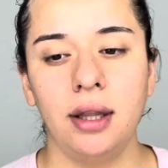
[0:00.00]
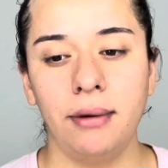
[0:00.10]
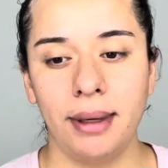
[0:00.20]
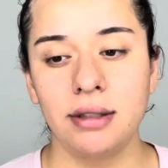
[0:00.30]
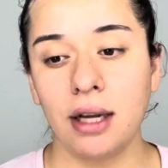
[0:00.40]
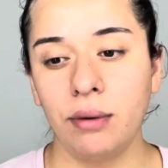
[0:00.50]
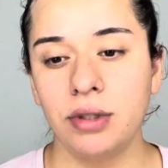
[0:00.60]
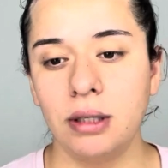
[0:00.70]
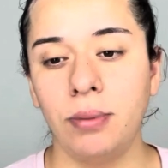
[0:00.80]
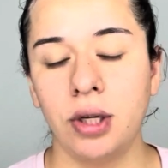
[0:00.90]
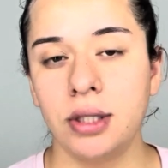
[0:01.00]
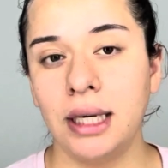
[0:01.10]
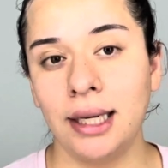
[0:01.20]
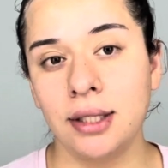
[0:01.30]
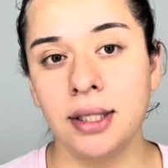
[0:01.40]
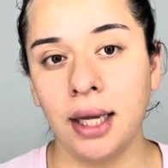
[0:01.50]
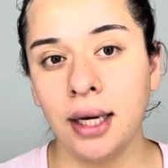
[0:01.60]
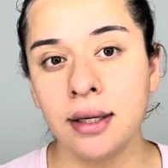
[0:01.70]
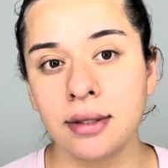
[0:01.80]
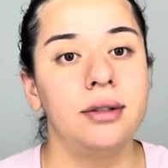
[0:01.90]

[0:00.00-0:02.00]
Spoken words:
amounts that I was depositing into Natix.